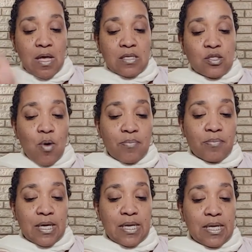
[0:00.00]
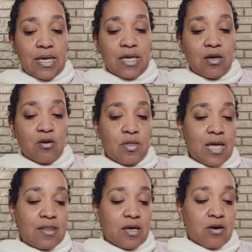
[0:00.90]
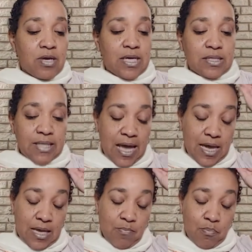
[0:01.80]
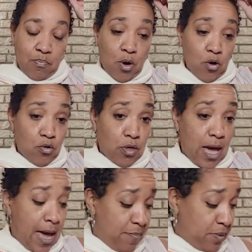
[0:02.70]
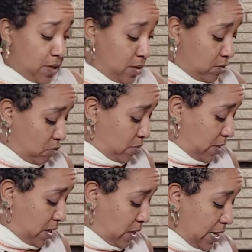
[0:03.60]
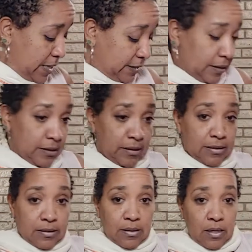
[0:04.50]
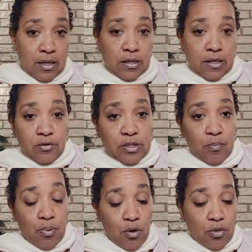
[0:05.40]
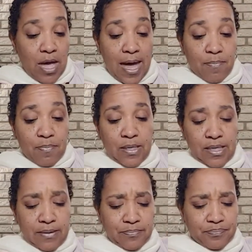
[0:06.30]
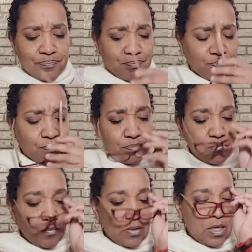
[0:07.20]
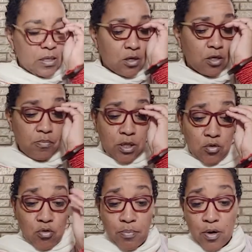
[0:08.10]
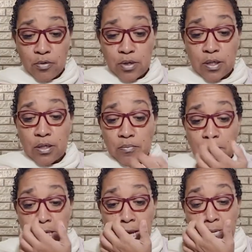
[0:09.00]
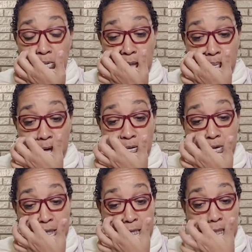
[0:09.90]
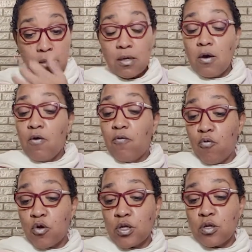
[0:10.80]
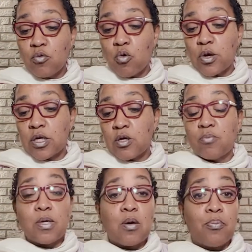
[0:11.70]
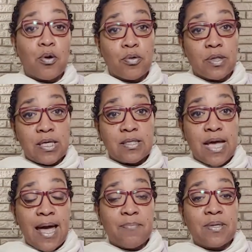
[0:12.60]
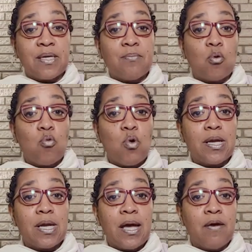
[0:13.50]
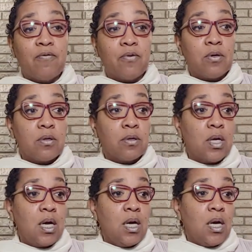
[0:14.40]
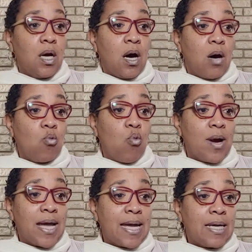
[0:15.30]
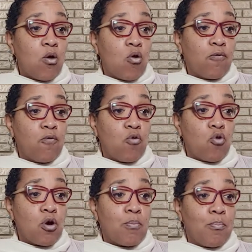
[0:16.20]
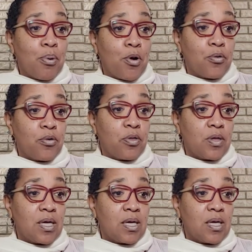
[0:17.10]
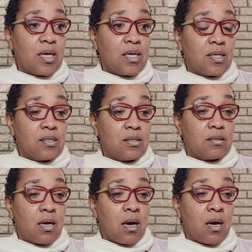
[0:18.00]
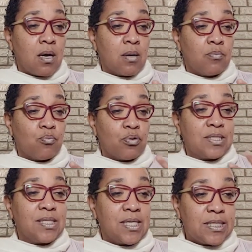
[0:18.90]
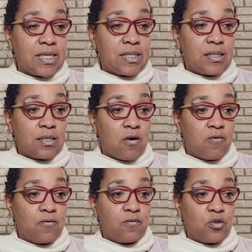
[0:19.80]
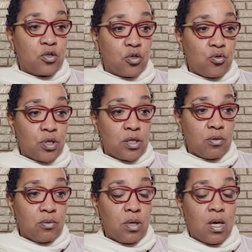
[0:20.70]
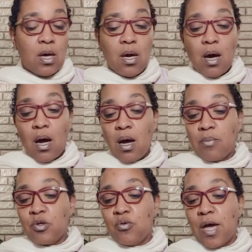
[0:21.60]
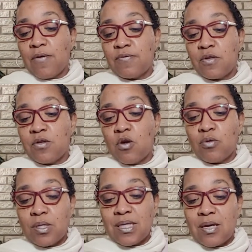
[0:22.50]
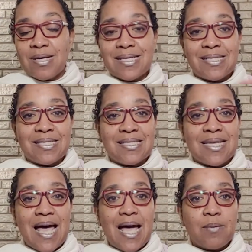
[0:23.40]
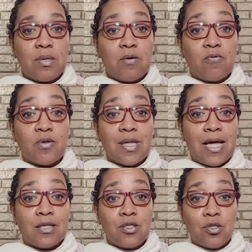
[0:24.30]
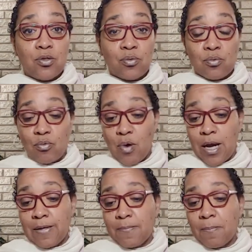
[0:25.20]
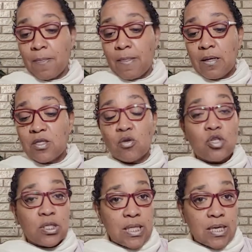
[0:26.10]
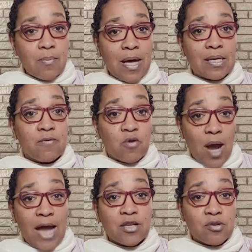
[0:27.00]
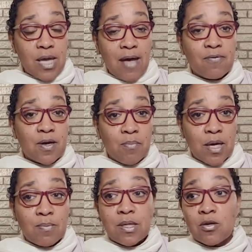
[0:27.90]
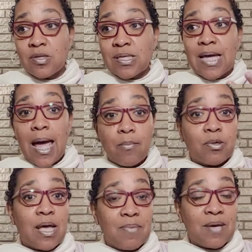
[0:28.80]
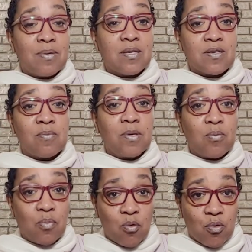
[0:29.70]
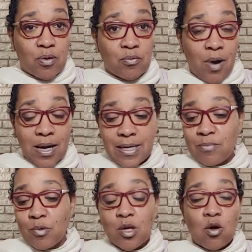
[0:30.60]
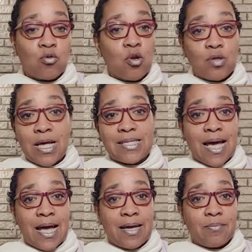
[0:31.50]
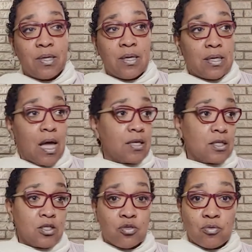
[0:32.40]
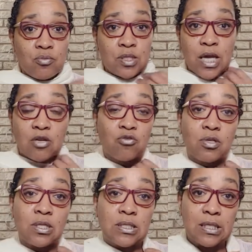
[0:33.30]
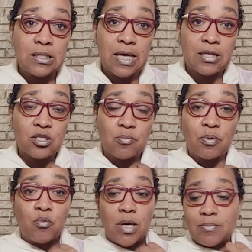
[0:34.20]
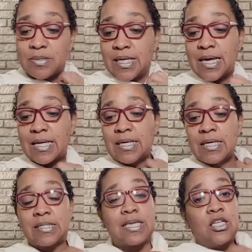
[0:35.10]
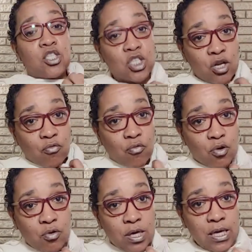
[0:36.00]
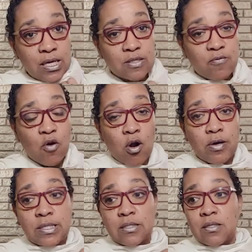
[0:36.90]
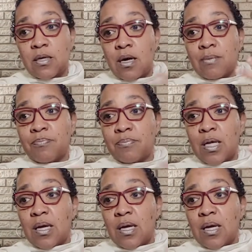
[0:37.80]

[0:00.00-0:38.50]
So I'm getting here that there is a birth happening. Where are my glasses? There is a birth happening it could be your birth, it could be a rebirthing for you, or it could be a birth that's happening. But whatever uh, way or form birth is um, presenting itself to you, um, you have to know that there is timing for that too, right? So just think about it. If you're actually having a baby, there's a time when that baby is to be born, right? We don't know that time, not unless you schedule a C section. But what I'm saying is, in general, as far as um,